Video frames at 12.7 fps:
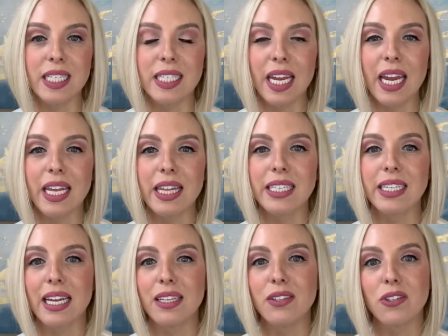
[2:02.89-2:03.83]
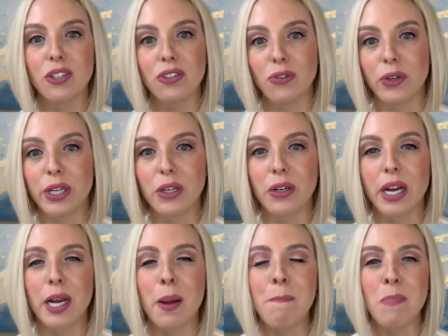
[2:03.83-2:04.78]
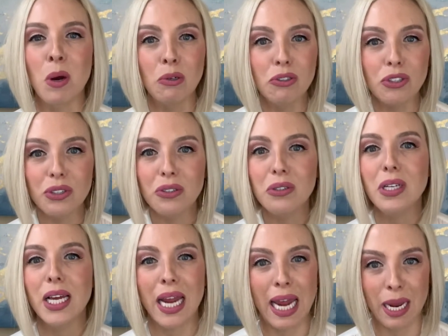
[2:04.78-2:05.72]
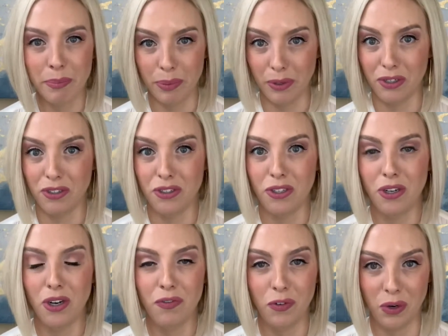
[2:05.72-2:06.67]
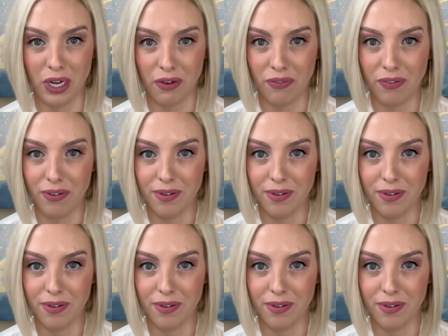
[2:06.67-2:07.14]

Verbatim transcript: a day that tends to trigger an emotional ambush of grief.